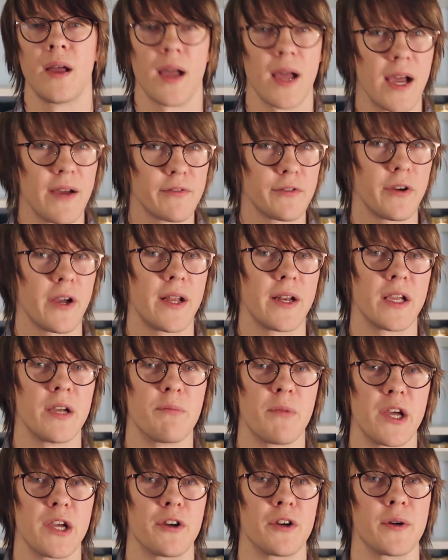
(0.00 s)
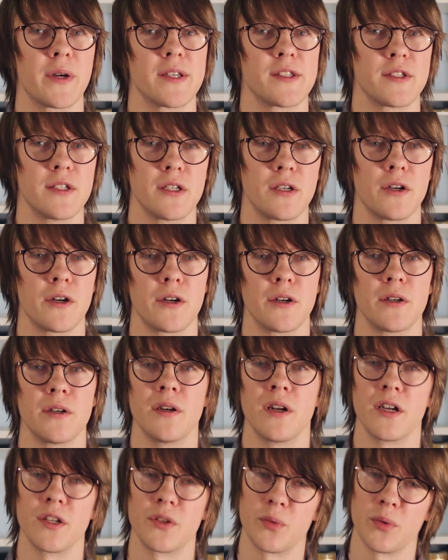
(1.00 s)
After adding a micro SD card,
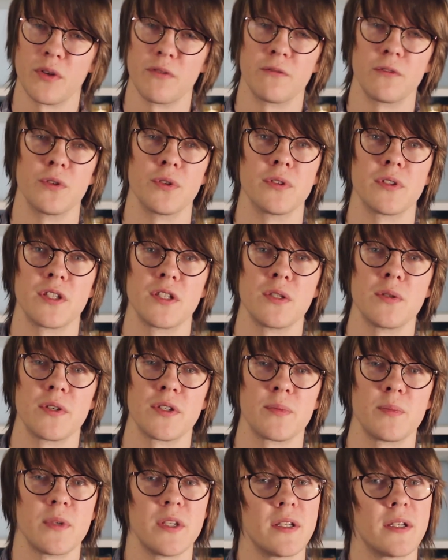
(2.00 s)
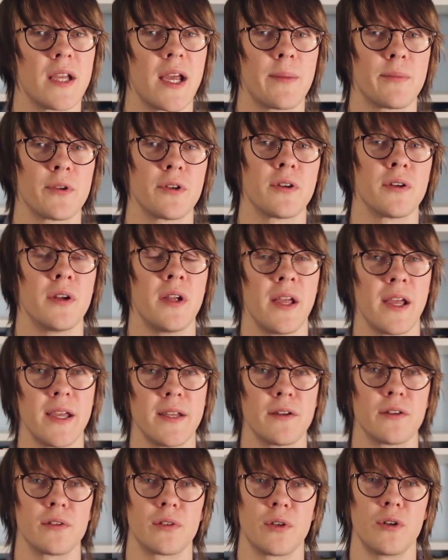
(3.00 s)
a 12V to USB adapter,
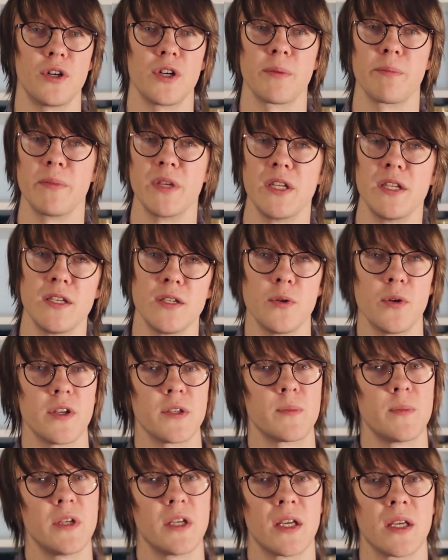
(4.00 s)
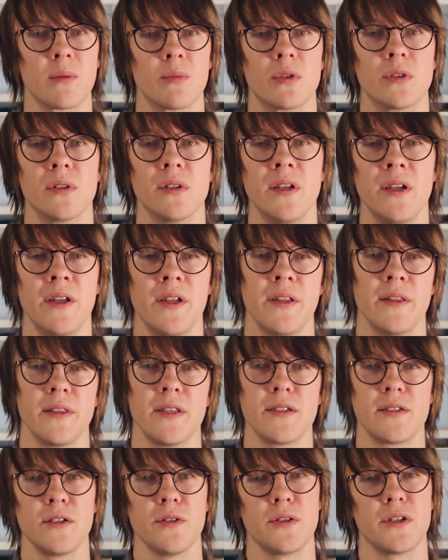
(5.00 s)
and a long mini USB cable,
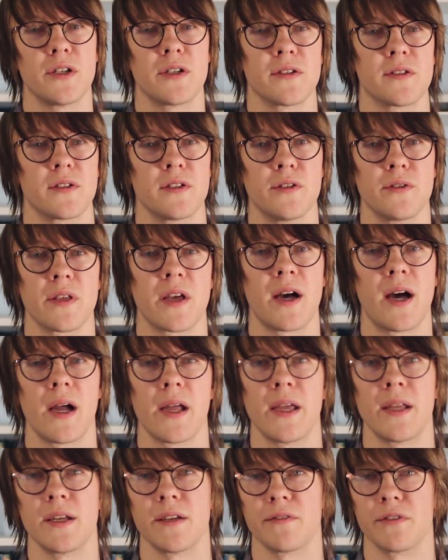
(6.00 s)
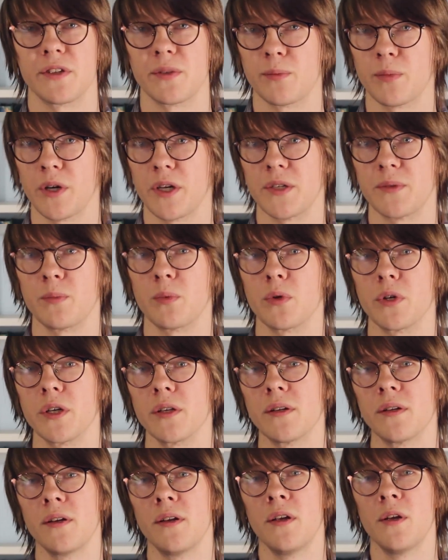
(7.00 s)
this unit is near the high end of its price
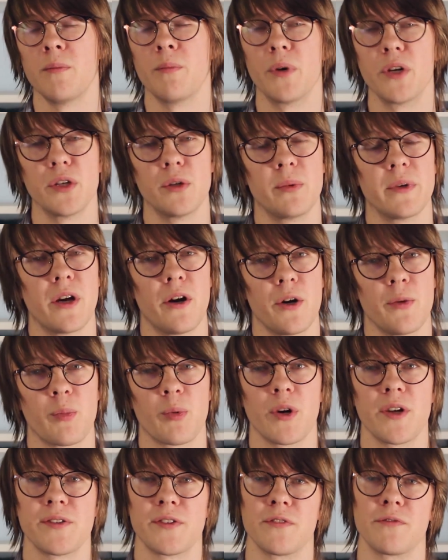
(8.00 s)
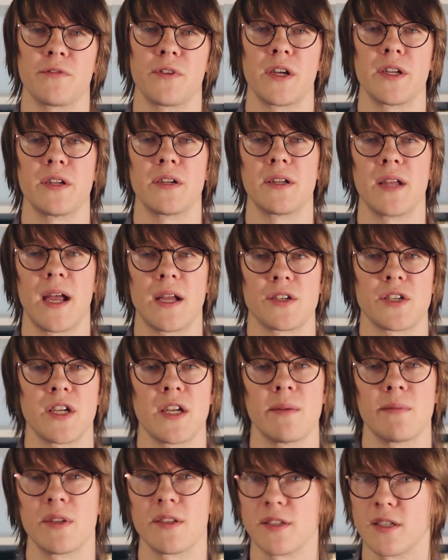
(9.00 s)
point, but you'll be hard pressed to find a dash
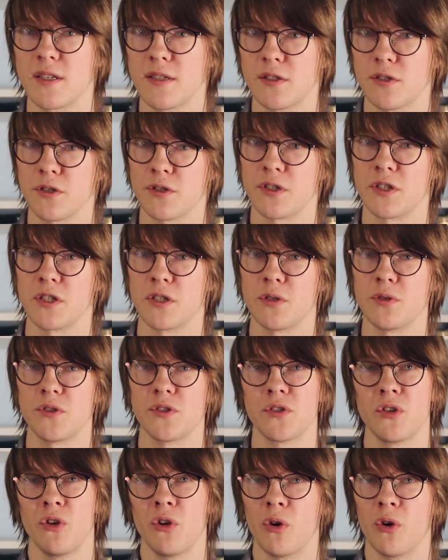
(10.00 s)
cam that's easier to use